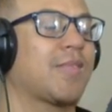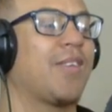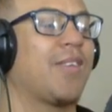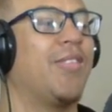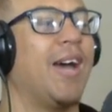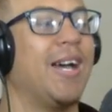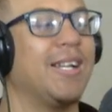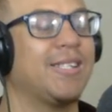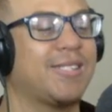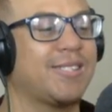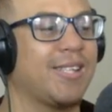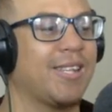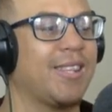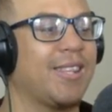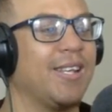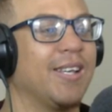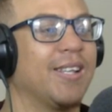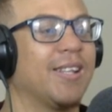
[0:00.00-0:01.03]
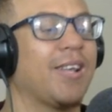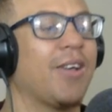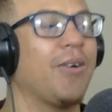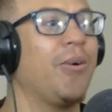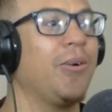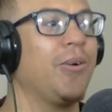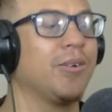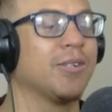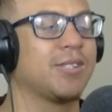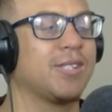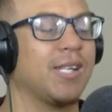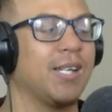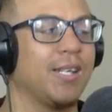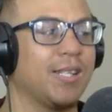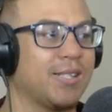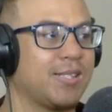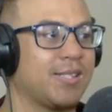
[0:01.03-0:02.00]
That's the thing, they all
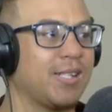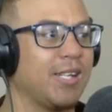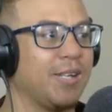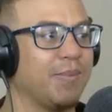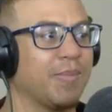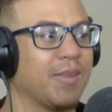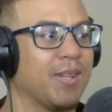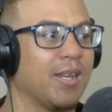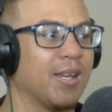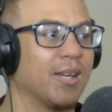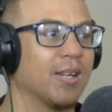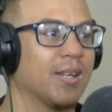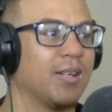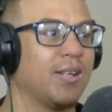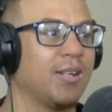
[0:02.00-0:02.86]
say the same thing.